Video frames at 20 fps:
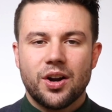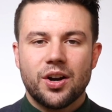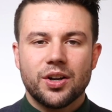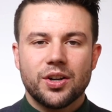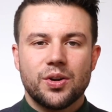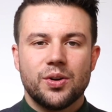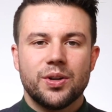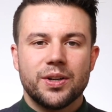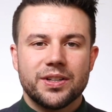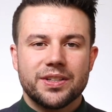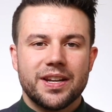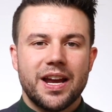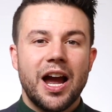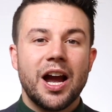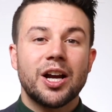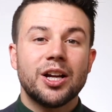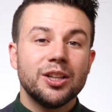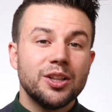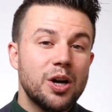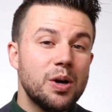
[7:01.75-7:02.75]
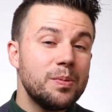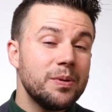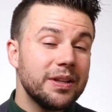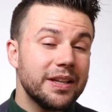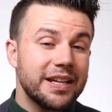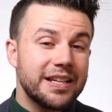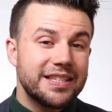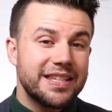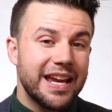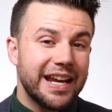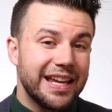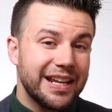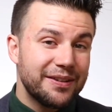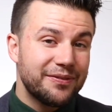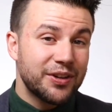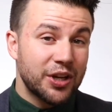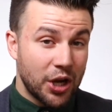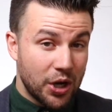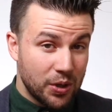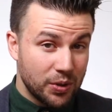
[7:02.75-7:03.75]
Harcourt, a global
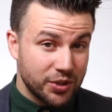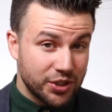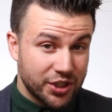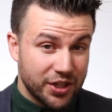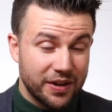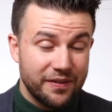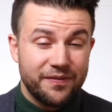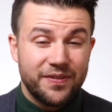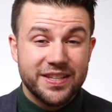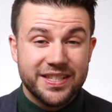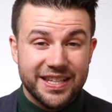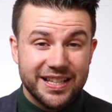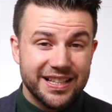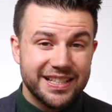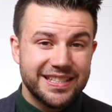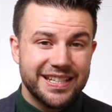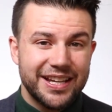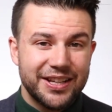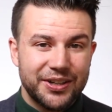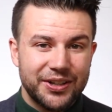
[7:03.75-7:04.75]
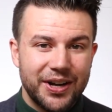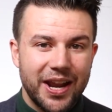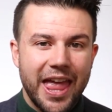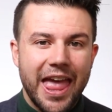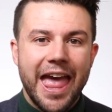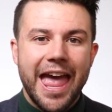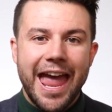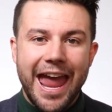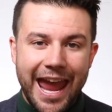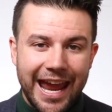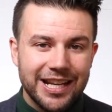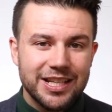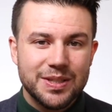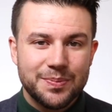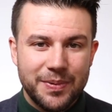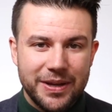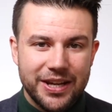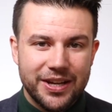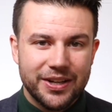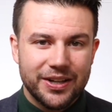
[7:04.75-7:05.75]
executive coach, facilitator, and
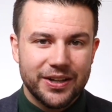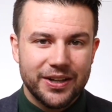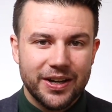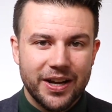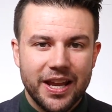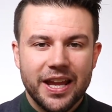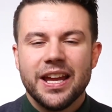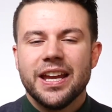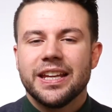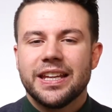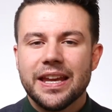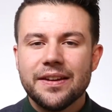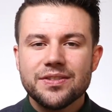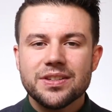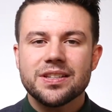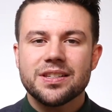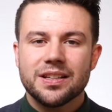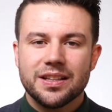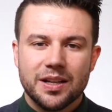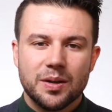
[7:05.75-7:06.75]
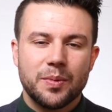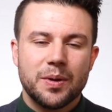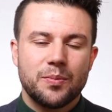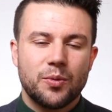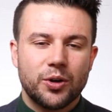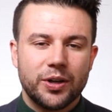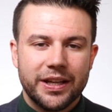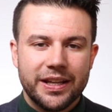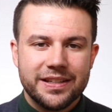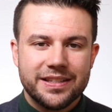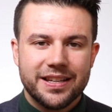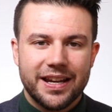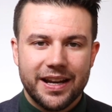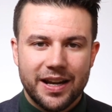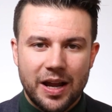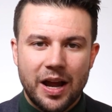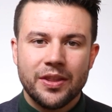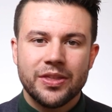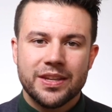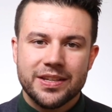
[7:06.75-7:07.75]
speaker, gives us a little bit more insight
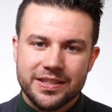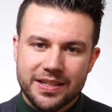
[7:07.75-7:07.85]
on the